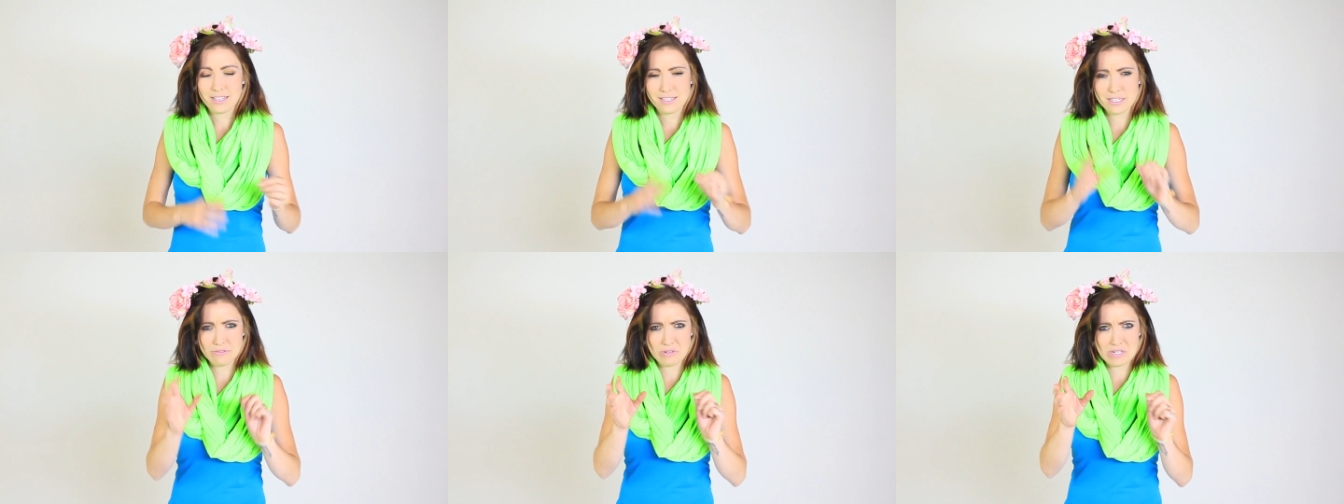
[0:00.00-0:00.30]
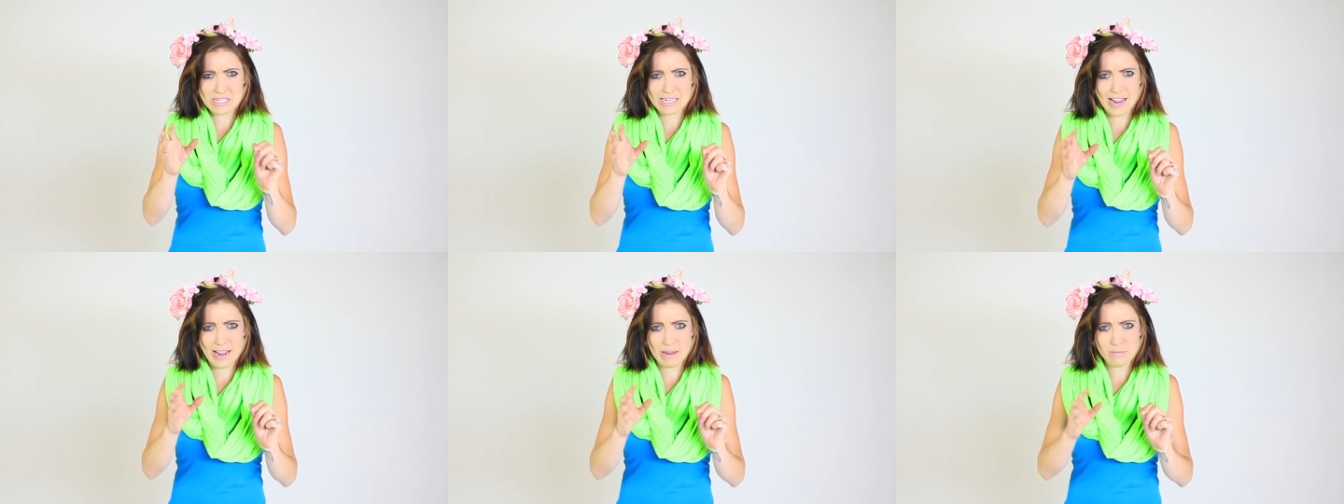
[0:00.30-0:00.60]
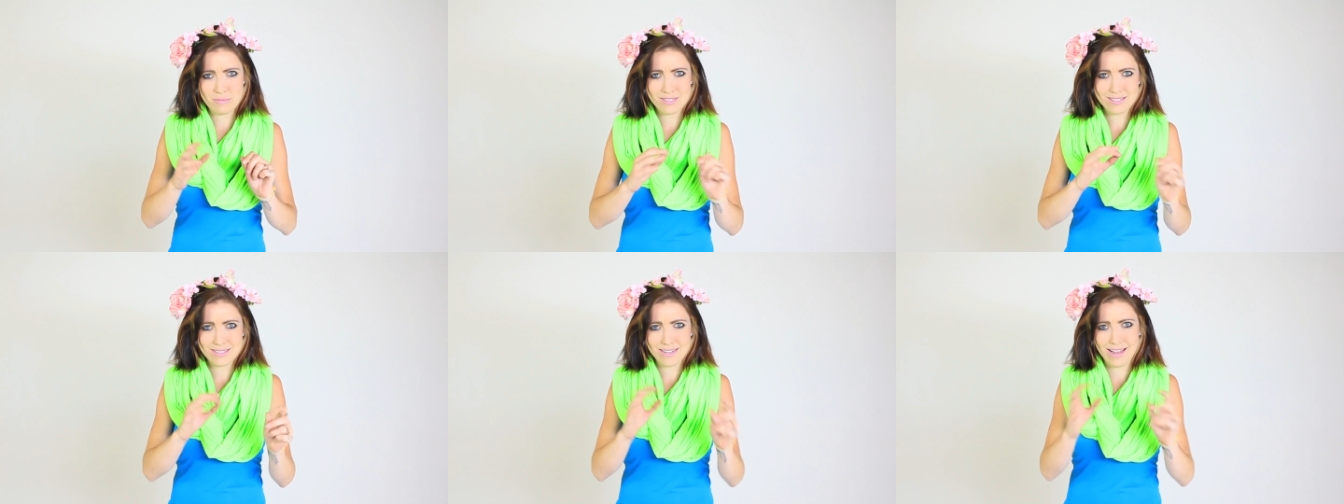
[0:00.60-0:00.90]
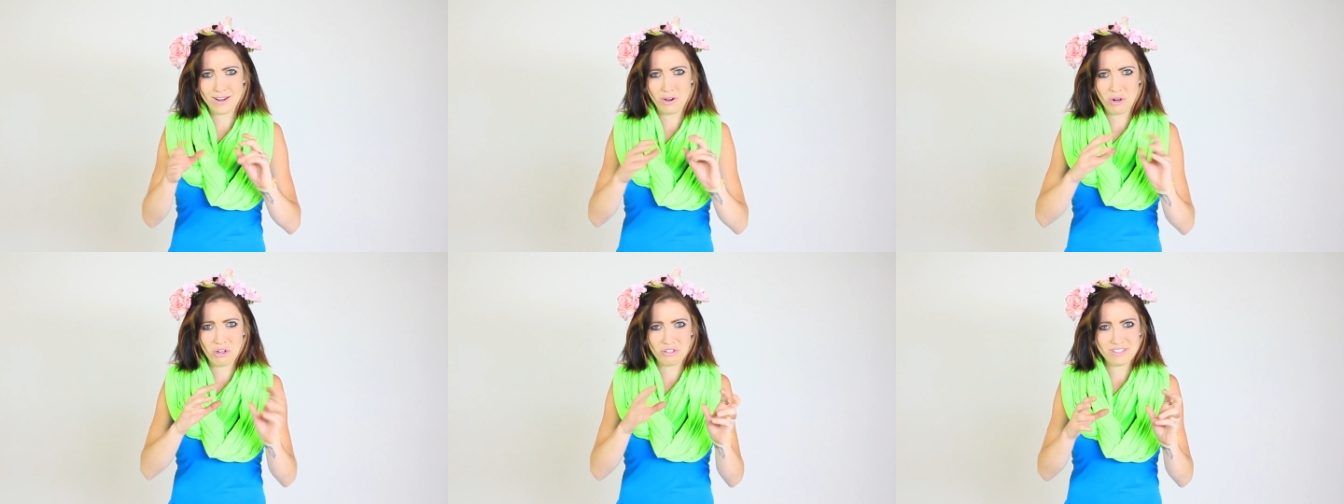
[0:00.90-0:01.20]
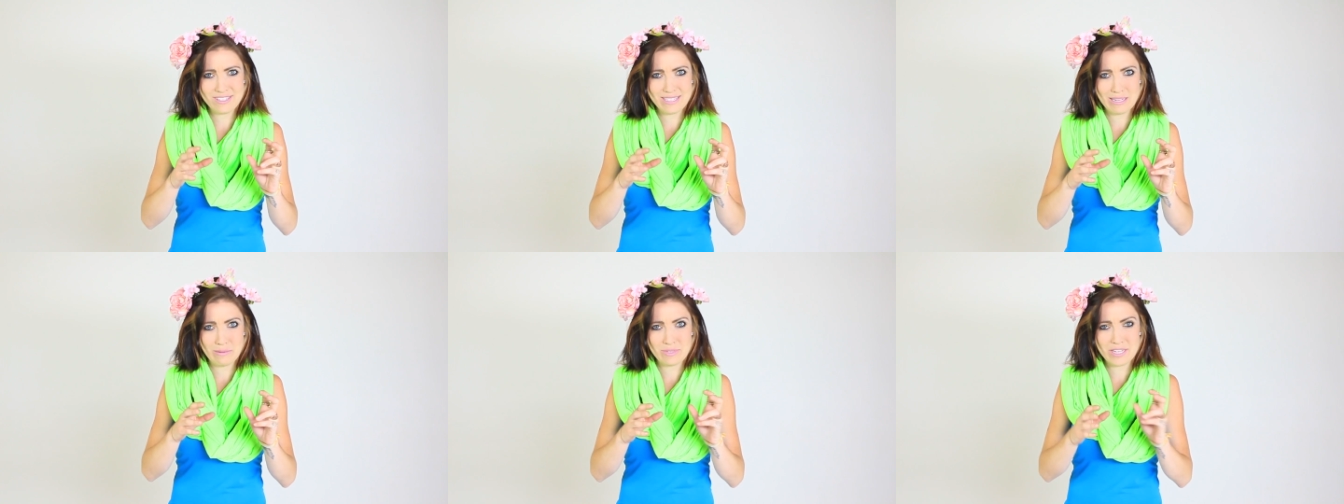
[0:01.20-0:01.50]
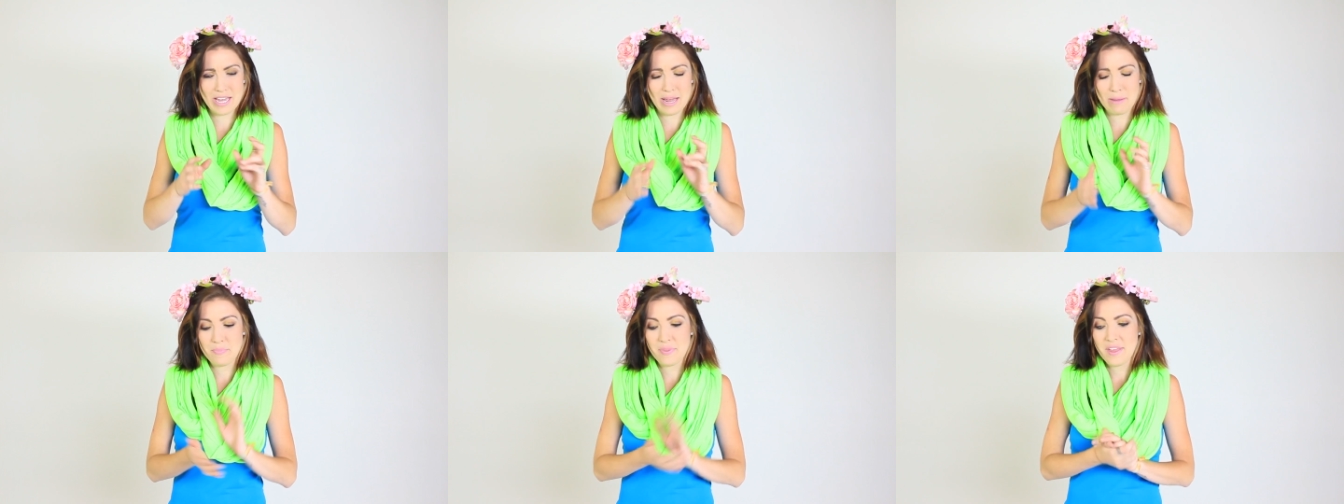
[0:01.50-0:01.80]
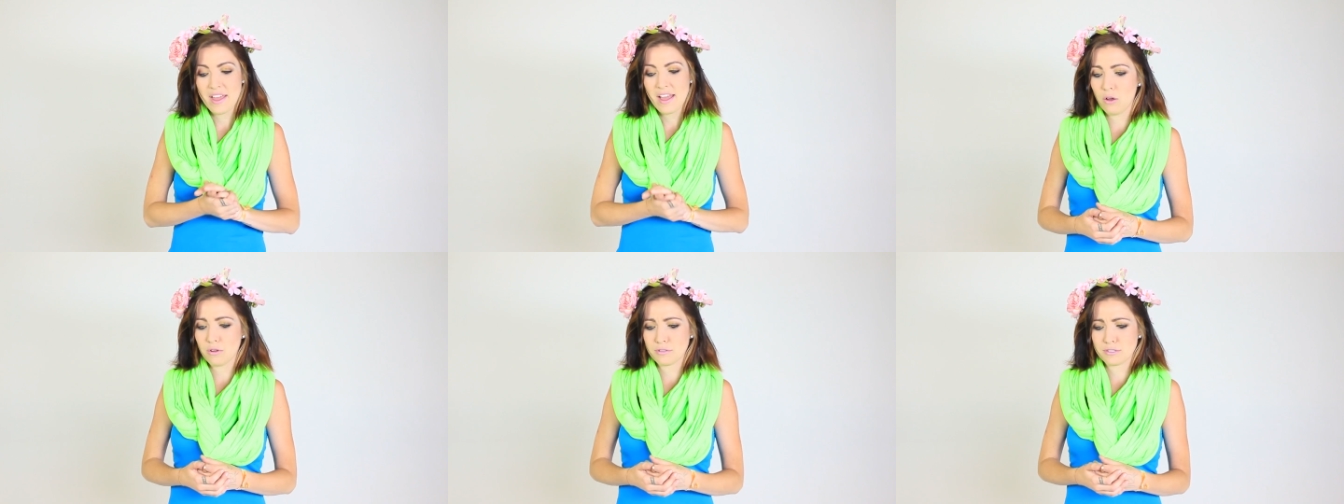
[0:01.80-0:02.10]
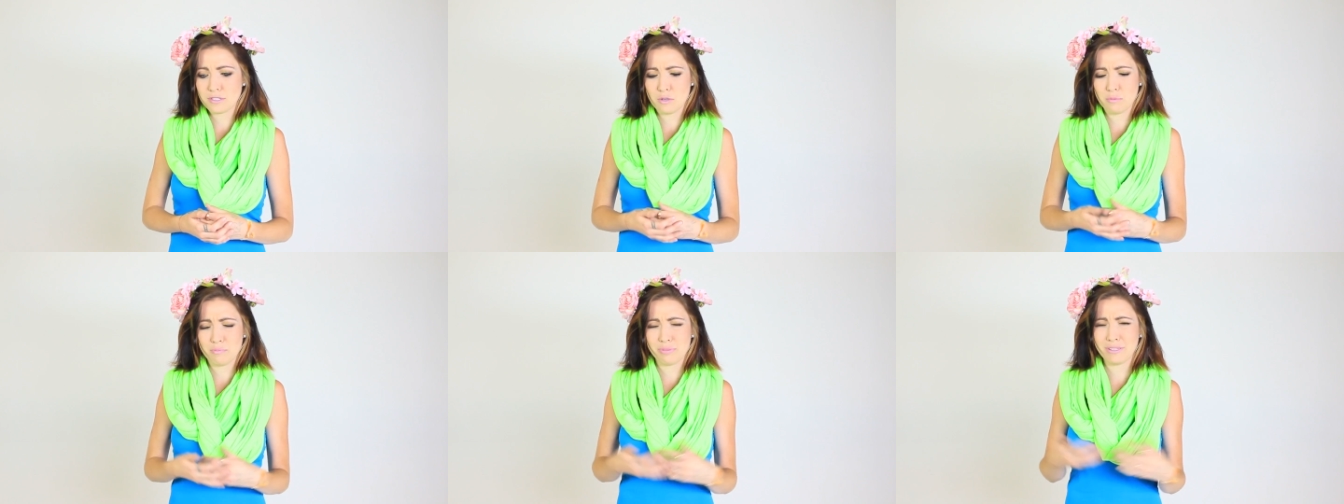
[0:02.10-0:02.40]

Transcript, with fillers: Different times, not all the same time. Also